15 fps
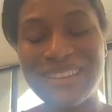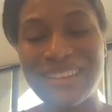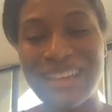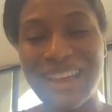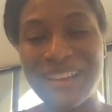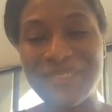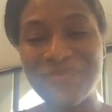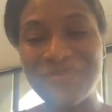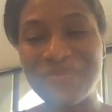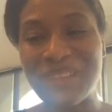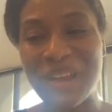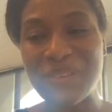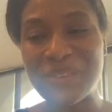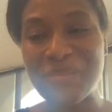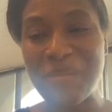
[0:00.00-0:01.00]
yeah,
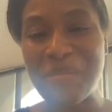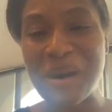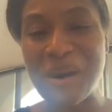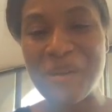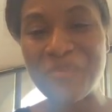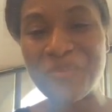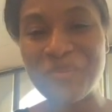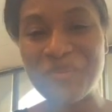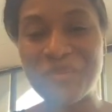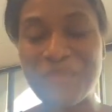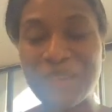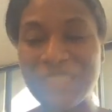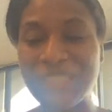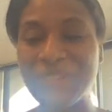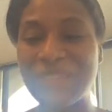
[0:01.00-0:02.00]
that was my mom.
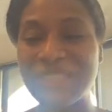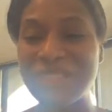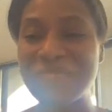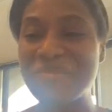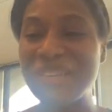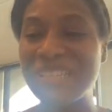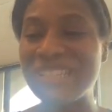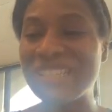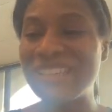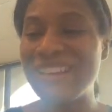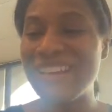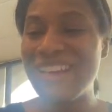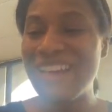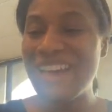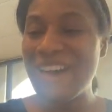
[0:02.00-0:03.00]
May she rest in peace.
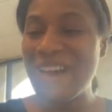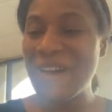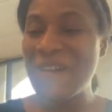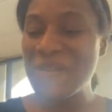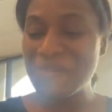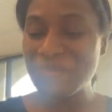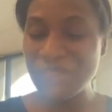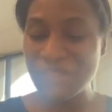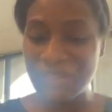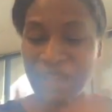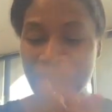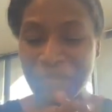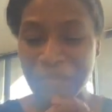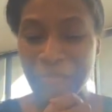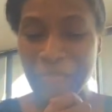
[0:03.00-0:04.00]
Um, so
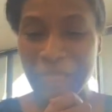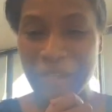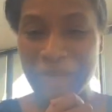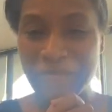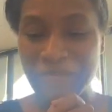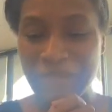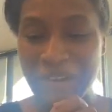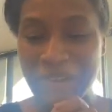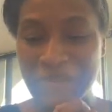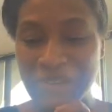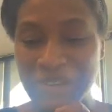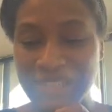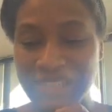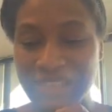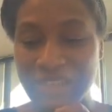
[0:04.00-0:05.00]
yeah, that
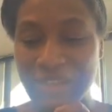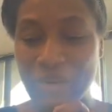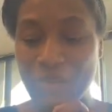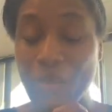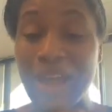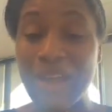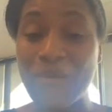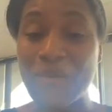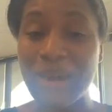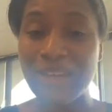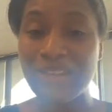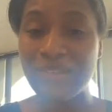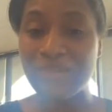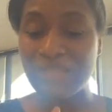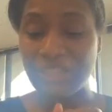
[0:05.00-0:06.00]
was the white
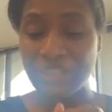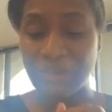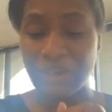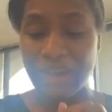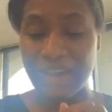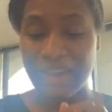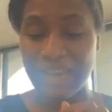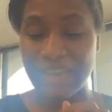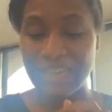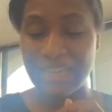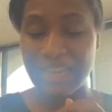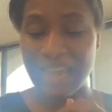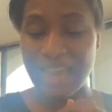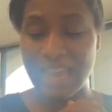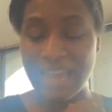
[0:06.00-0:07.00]
wine that we
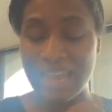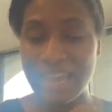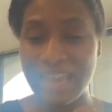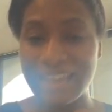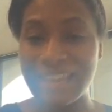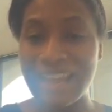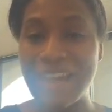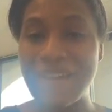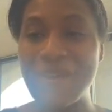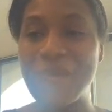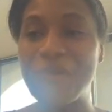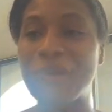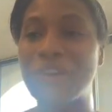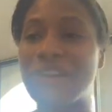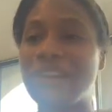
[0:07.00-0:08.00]
tried, and now
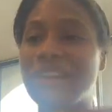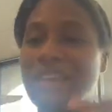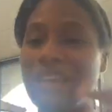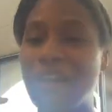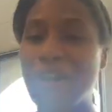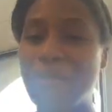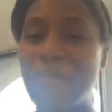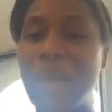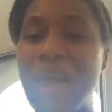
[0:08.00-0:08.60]
we're gonna get our